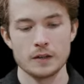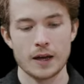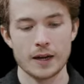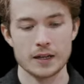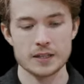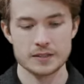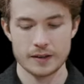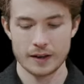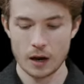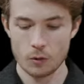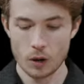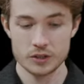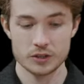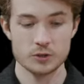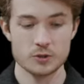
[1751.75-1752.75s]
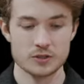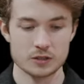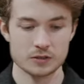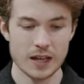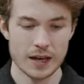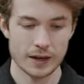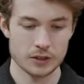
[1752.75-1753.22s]
I could say I want to
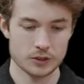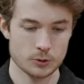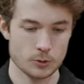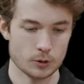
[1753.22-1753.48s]
select,